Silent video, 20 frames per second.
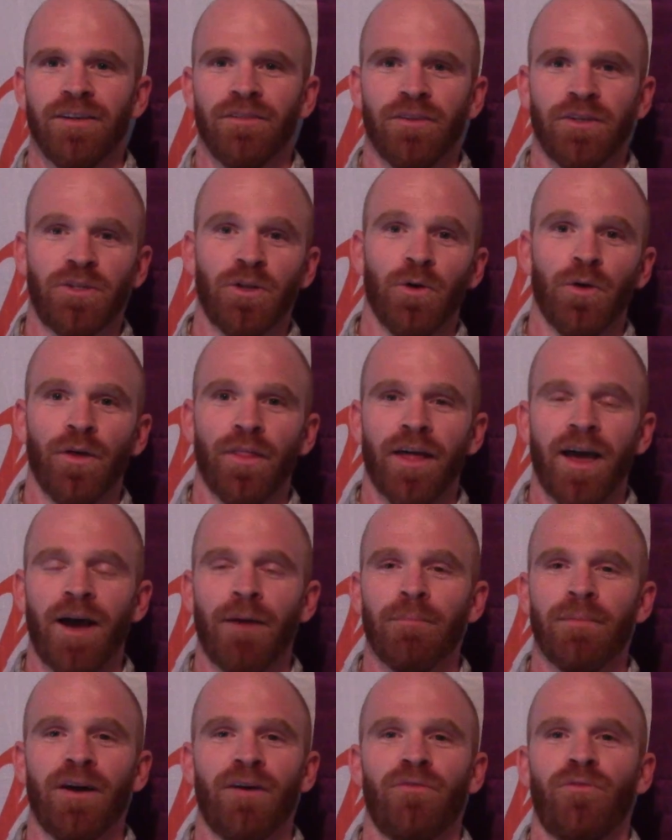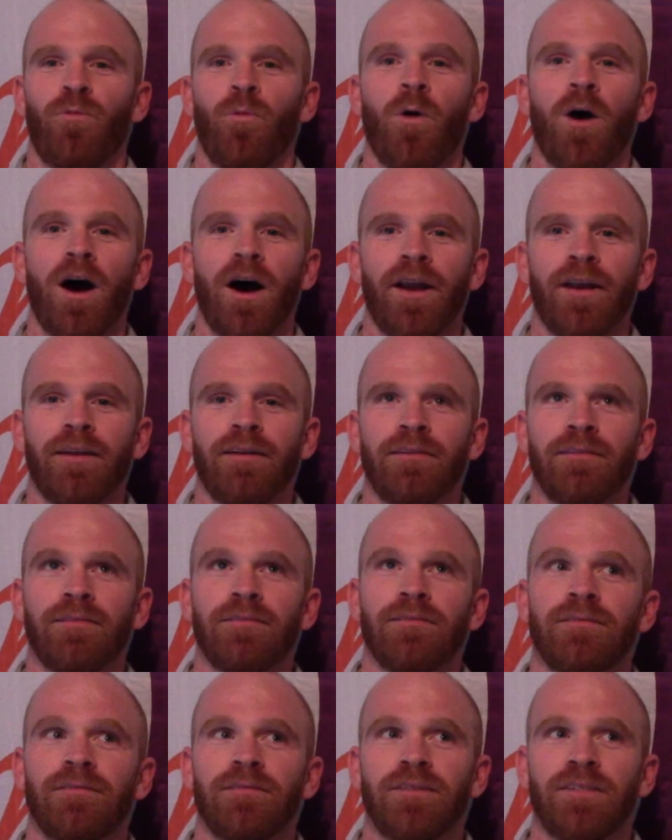the two of them have won
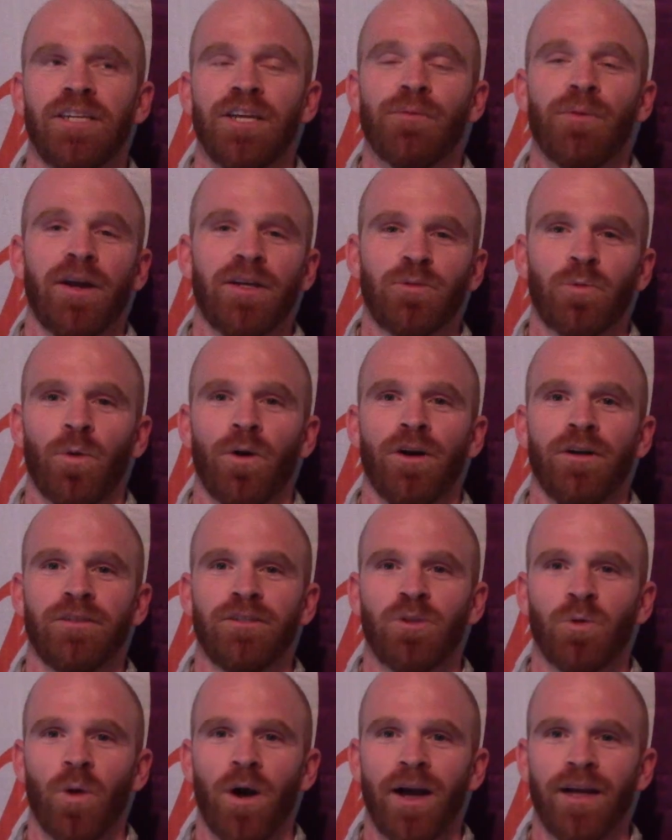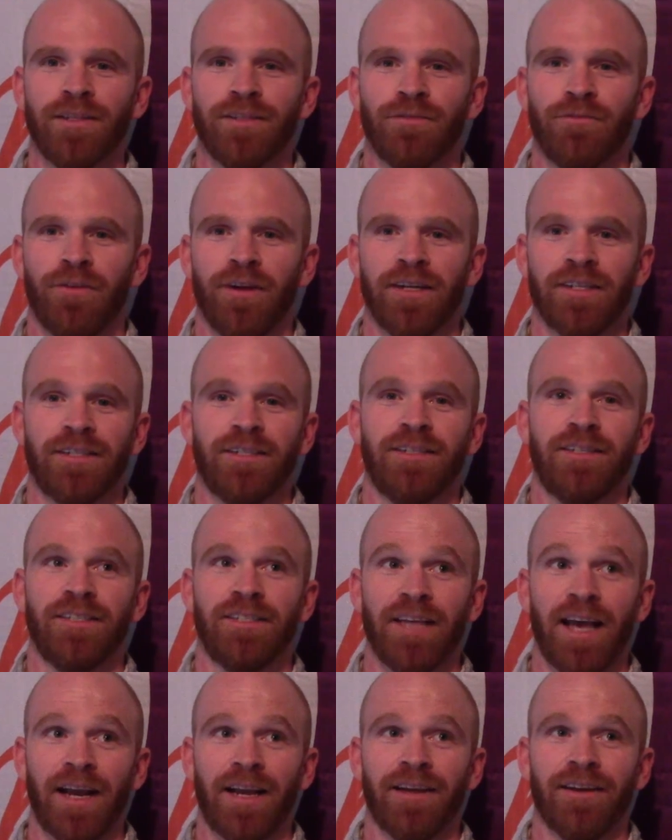Team Race Worlds twice, finished
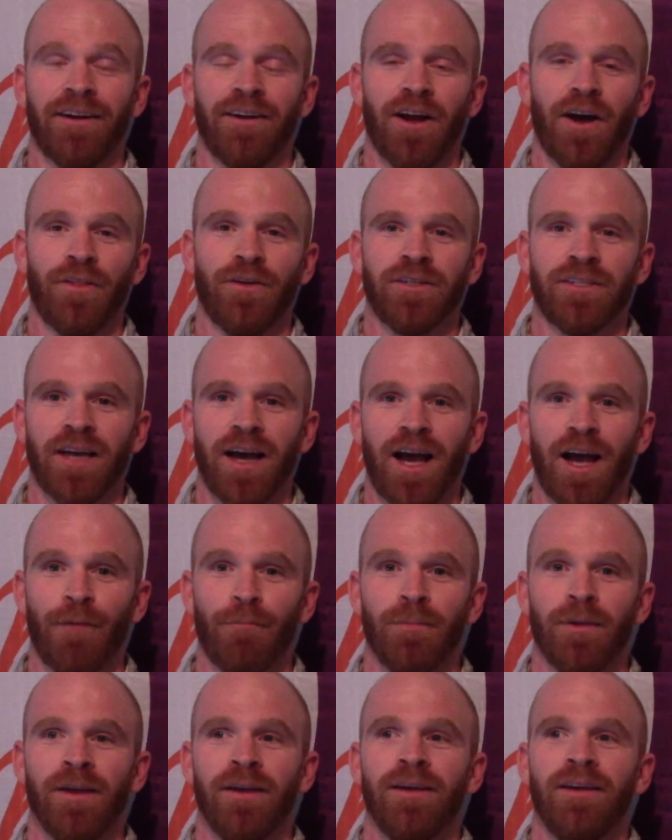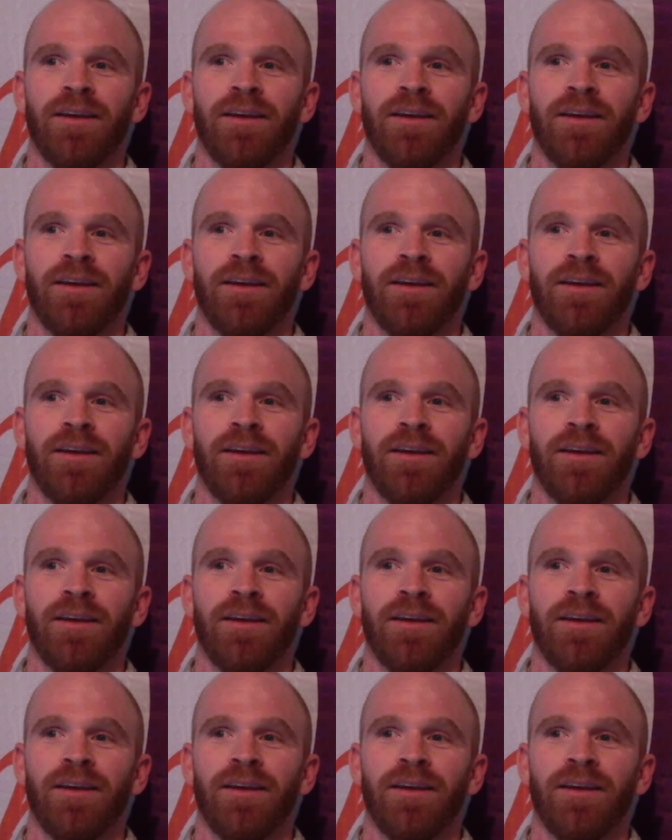second another time,